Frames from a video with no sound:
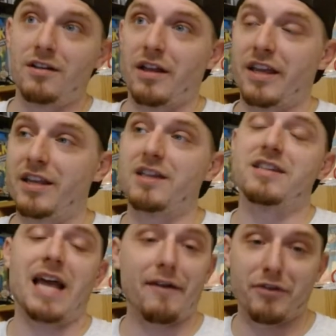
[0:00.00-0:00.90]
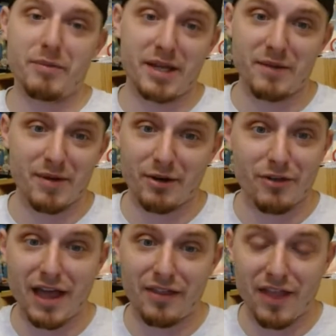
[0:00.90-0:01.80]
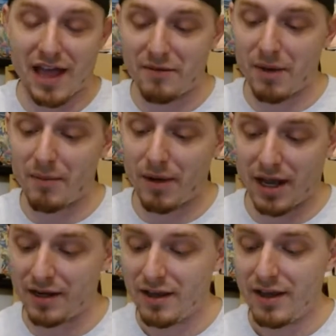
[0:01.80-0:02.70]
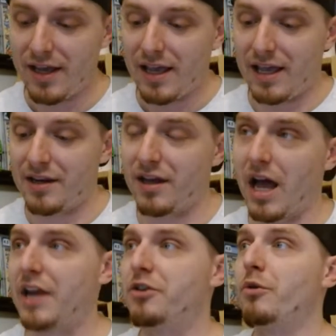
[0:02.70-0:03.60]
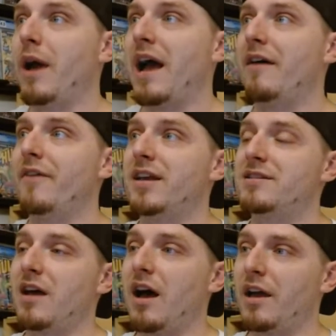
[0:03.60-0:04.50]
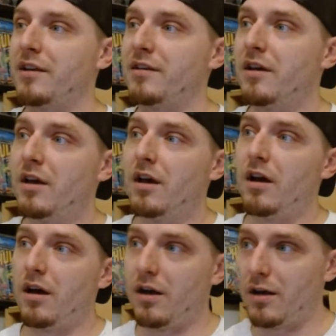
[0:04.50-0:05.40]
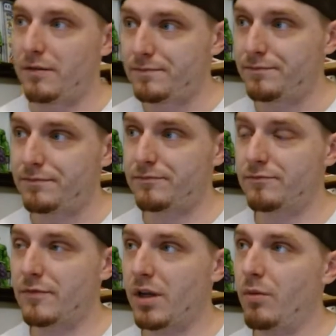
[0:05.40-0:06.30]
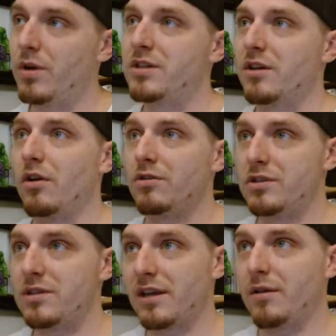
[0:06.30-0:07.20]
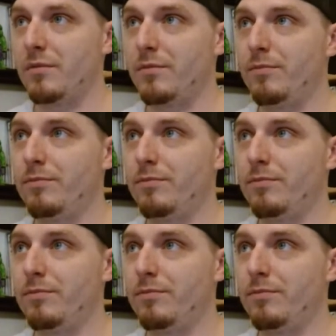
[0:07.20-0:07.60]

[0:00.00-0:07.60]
Like, he doesn't have to be any bigger than that in my mind. And I do have a signed, like a headshot